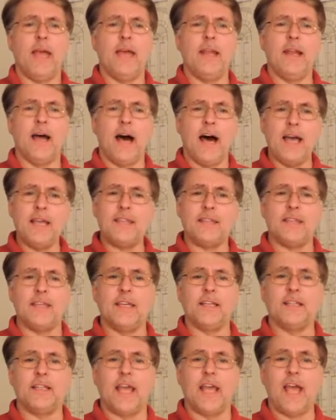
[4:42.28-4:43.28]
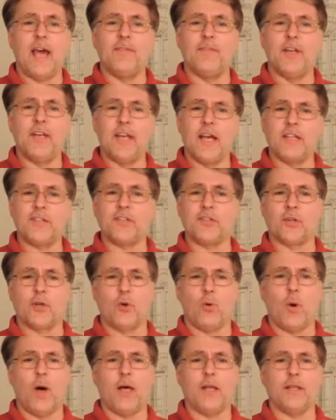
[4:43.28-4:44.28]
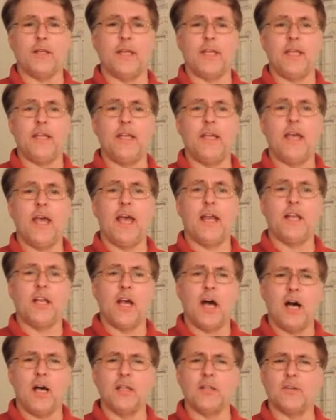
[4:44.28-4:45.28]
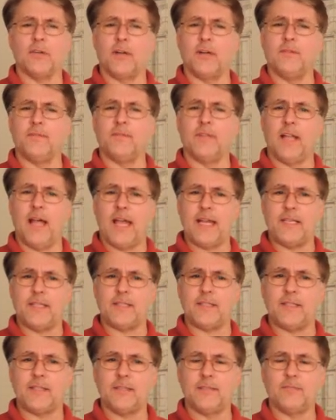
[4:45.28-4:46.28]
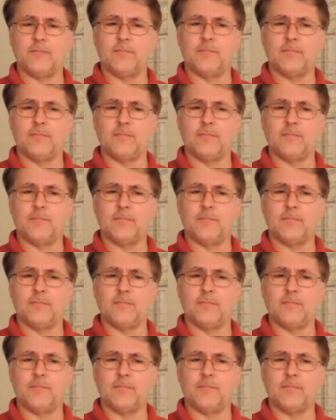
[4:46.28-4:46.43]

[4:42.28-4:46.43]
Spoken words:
and I think they have a nicer quality and color of light.